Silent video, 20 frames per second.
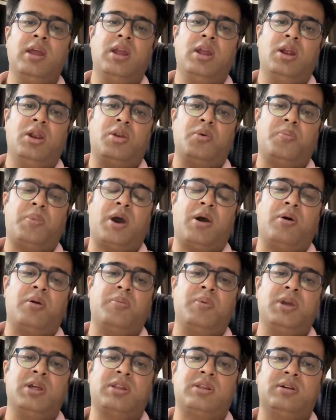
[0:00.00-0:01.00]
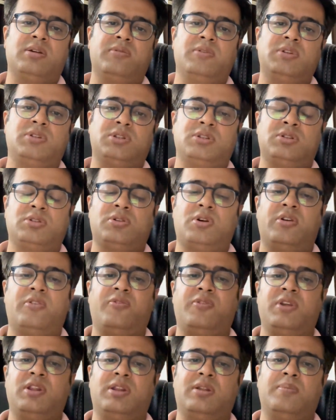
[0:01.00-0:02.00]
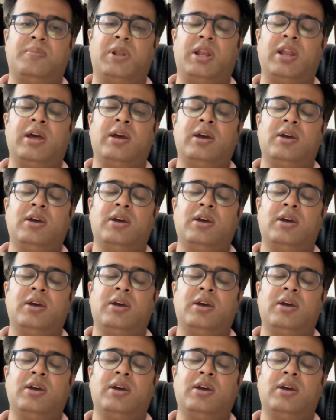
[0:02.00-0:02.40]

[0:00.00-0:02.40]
into Power BI service is not feasible.